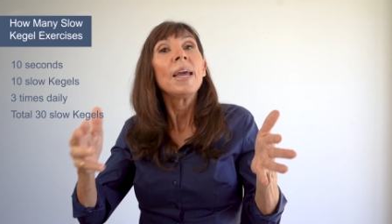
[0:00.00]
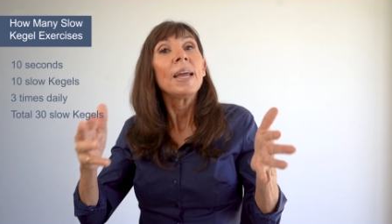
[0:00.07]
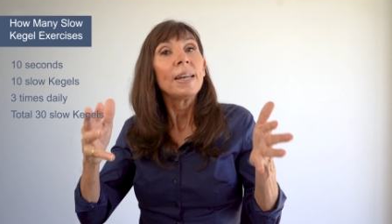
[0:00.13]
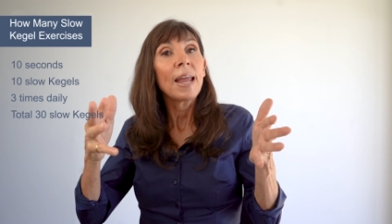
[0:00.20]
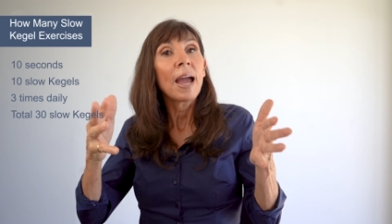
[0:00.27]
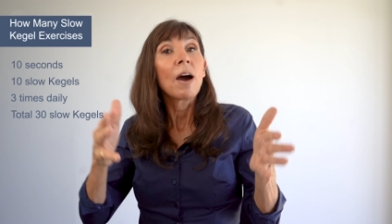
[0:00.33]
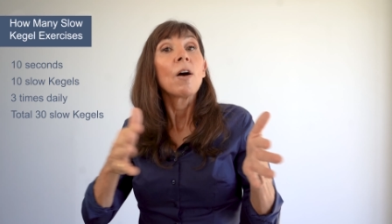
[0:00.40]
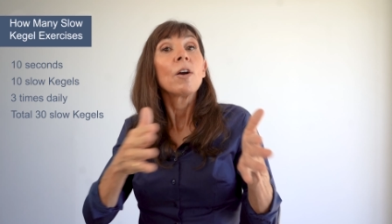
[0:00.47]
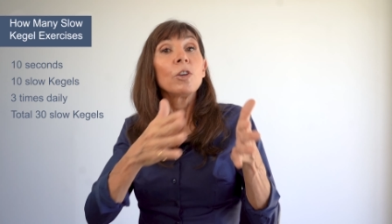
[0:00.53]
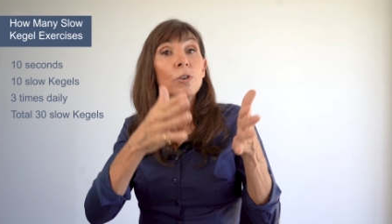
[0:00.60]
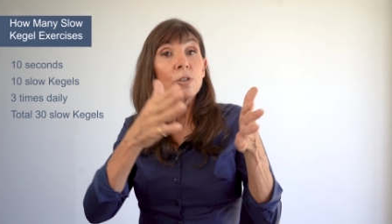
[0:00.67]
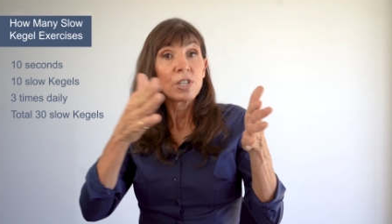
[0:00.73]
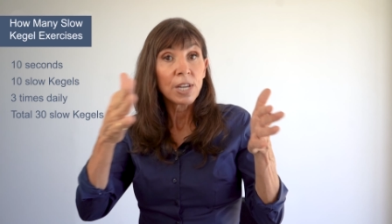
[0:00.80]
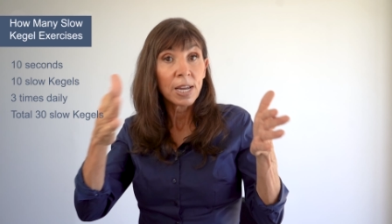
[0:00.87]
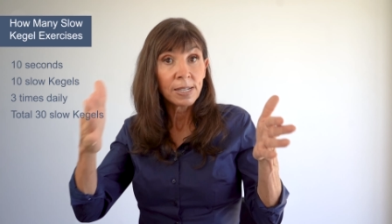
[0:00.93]
Now,
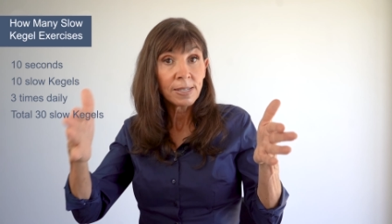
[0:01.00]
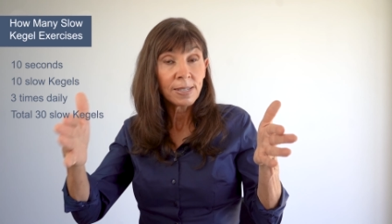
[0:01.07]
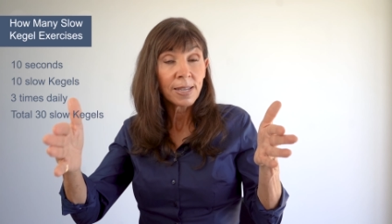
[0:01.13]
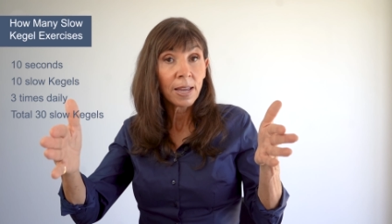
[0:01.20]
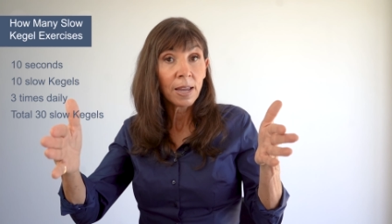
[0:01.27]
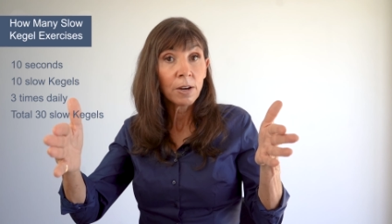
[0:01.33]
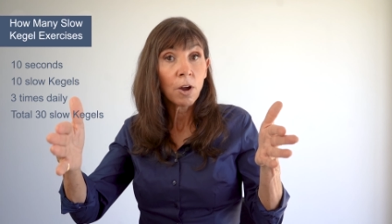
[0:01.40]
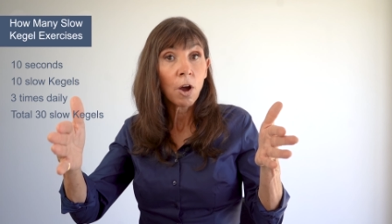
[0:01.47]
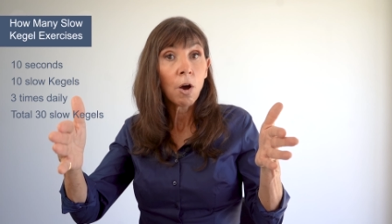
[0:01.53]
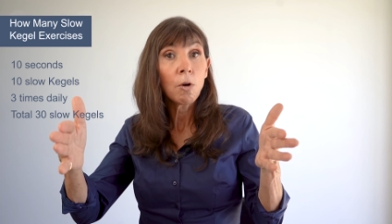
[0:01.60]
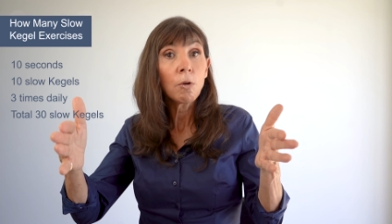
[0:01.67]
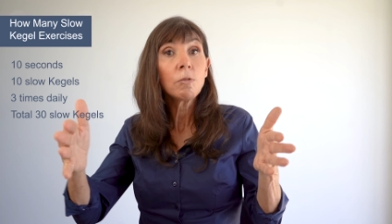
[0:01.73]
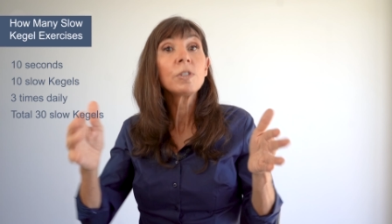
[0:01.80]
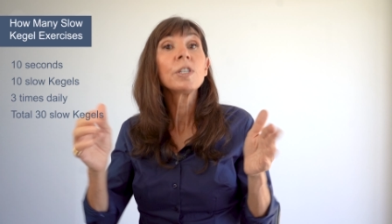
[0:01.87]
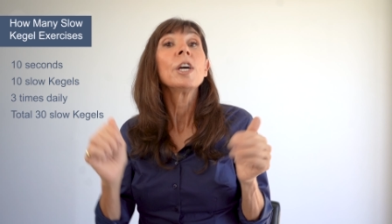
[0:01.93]
your 10-second
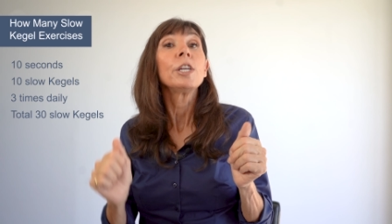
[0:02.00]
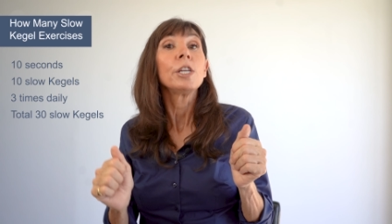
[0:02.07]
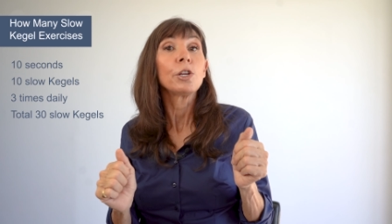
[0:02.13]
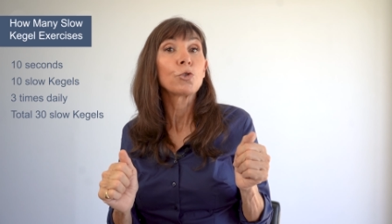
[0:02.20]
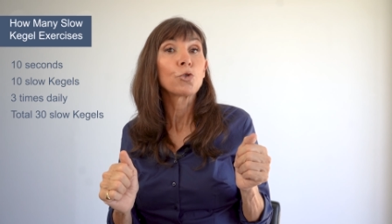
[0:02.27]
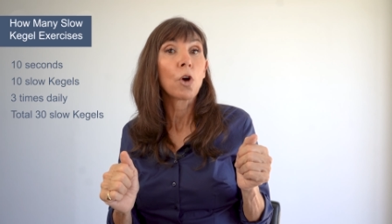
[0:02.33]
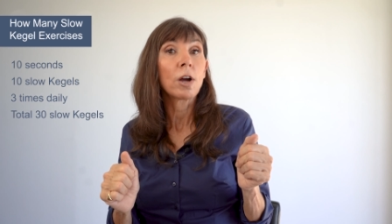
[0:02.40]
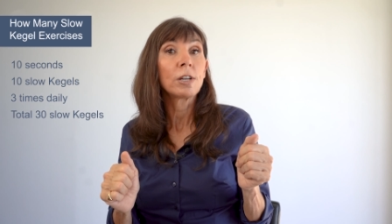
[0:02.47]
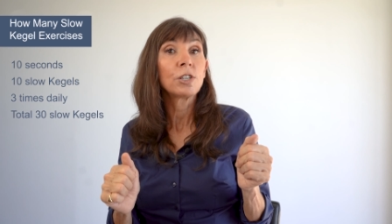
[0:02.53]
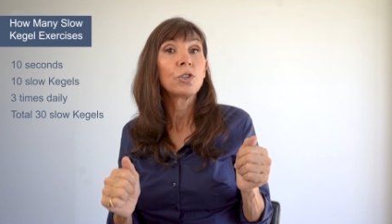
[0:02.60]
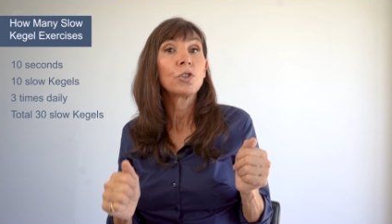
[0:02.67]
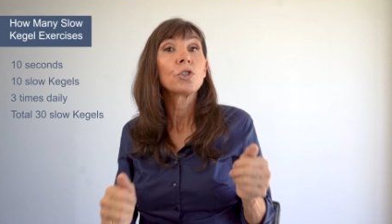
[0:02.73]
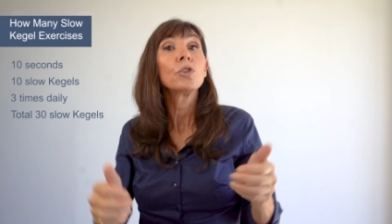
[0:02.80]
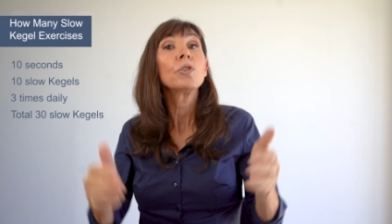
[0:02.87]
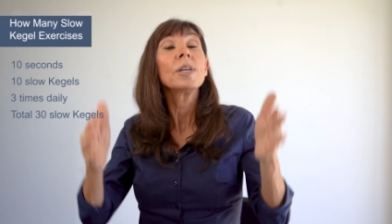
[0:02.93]
holds, you're trying to
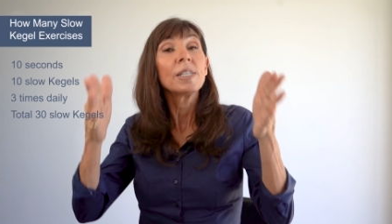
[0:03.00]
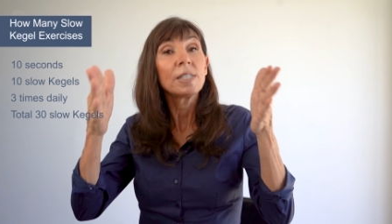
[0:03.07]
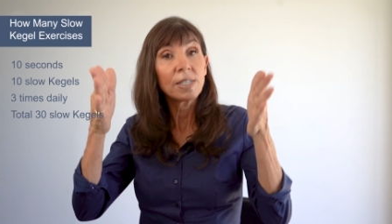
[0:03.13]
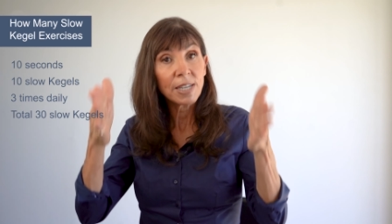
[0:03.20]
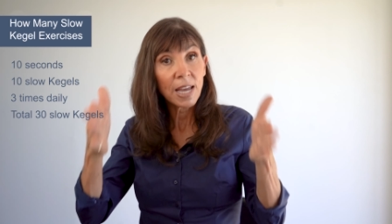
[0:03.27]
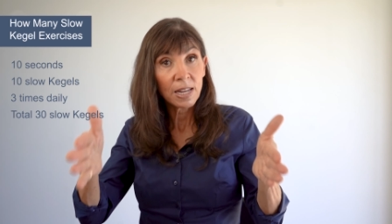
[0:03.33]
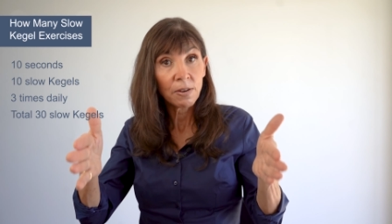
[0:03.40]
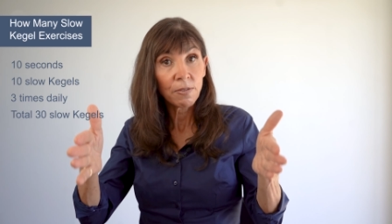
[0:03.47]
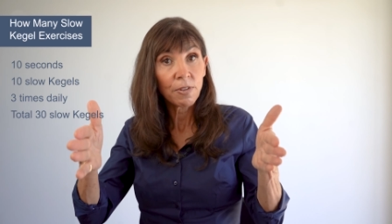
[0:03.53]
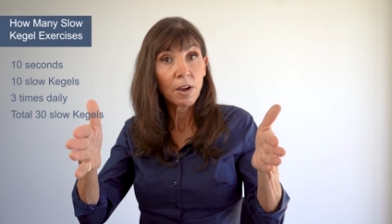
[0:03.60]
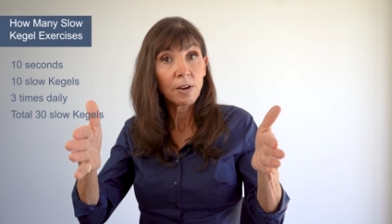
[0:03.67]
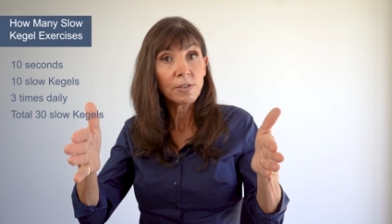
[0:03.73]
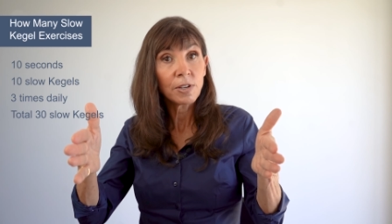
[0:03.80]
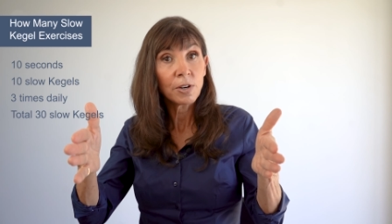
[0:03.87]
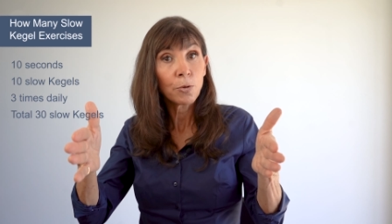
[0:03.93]
do 10 of
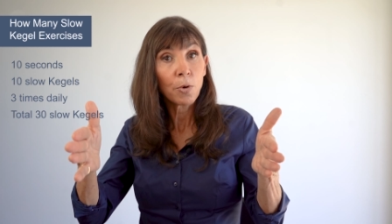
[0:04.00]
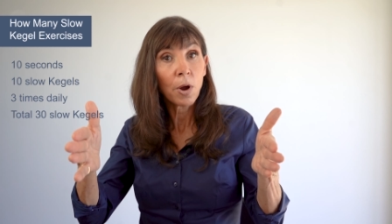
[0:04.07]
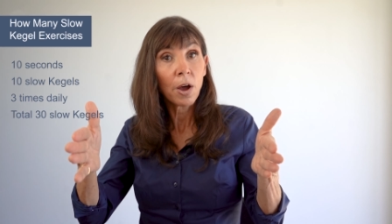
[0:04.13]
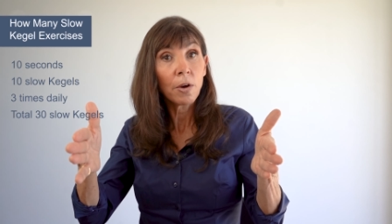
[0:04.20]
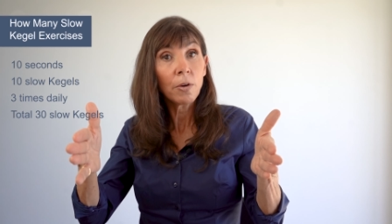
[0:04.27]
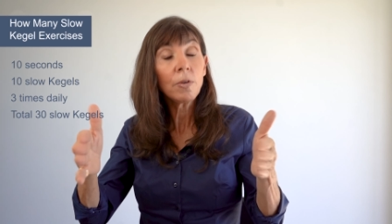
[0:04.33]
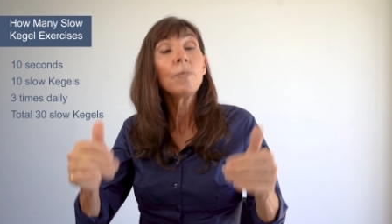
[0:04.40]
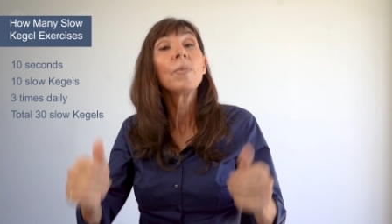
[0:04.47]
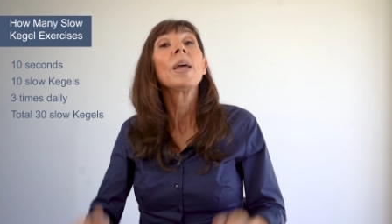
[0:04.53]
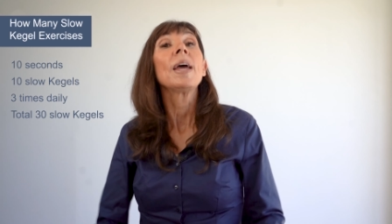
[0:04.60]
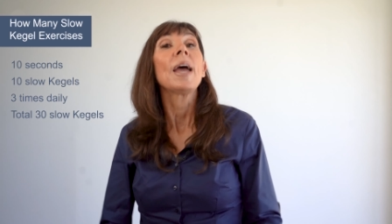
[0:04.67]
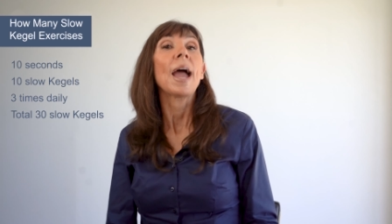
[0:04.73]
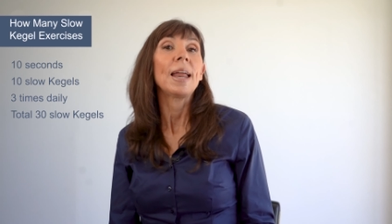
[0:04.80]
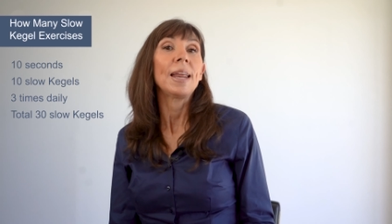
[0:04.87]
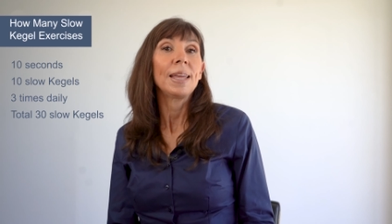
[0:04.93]
those in a row,
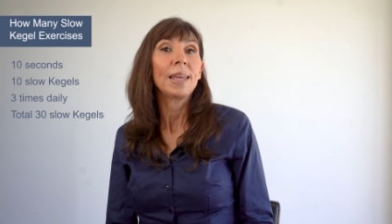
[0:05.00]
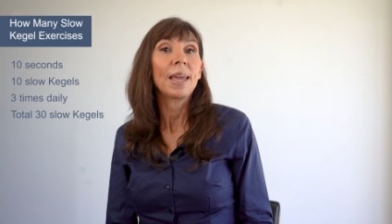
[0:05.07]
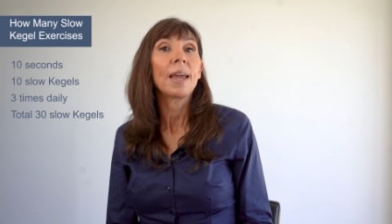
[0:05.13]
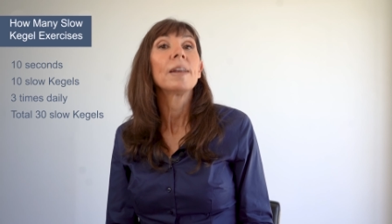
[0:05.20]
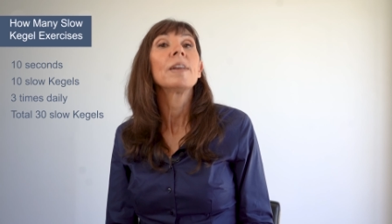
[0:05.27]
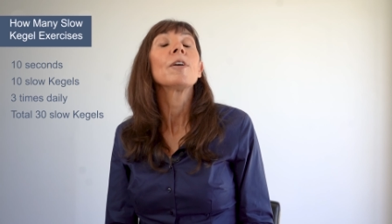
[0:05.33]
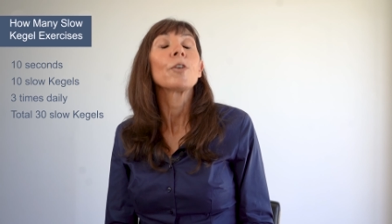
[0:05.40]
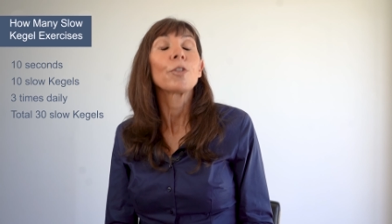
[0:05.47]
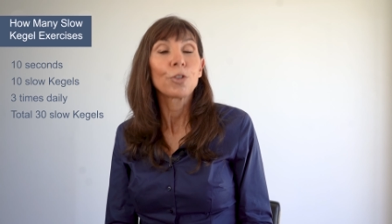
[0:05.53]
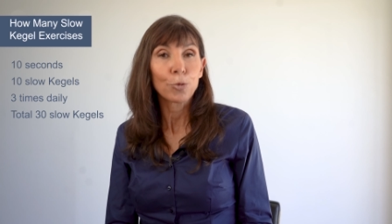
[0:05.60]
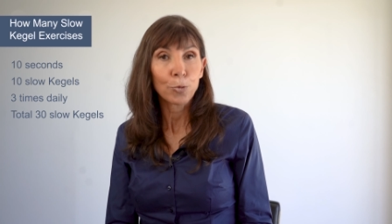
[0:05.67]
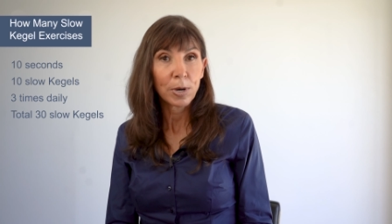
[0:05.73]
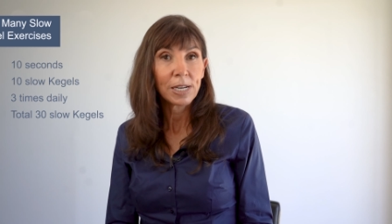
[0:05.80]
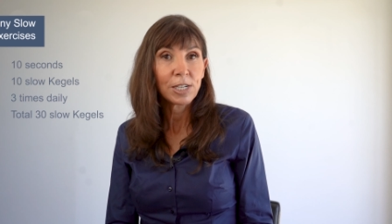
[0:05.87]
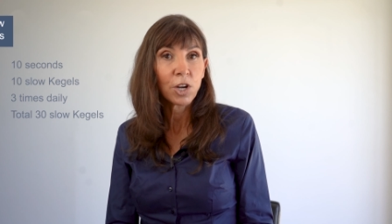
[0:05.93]
and again
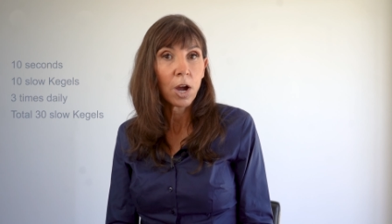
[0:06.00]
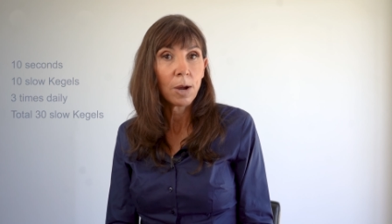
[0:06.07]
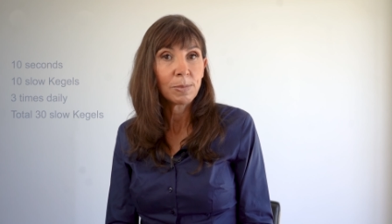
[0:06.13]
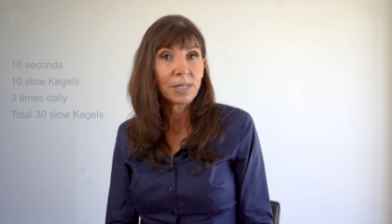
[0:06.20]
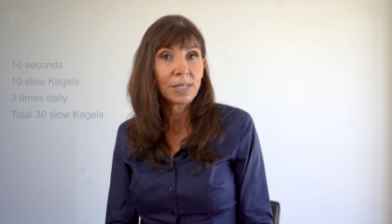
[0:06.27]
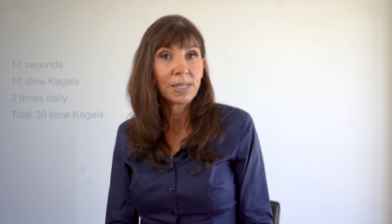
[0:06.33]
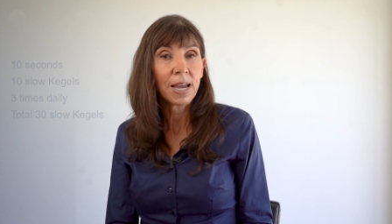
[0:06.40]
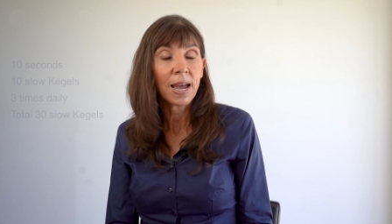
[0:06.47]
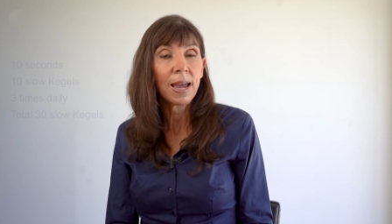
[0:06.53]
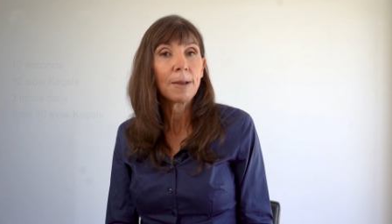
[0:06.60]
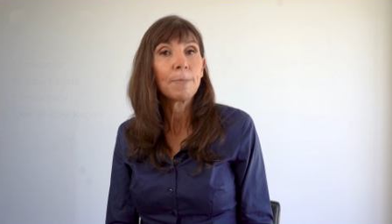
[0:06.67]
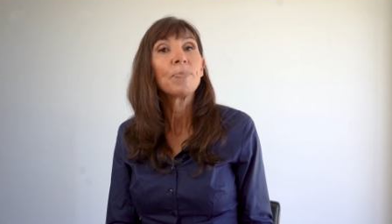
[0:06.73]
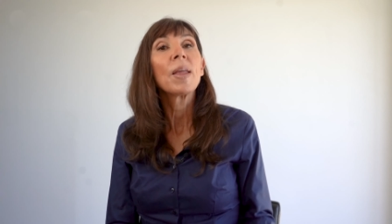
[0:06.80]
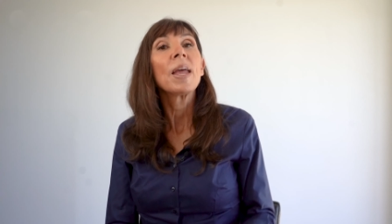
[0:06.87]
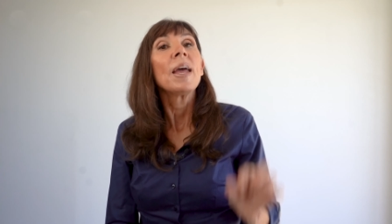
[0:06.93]
3 times a day.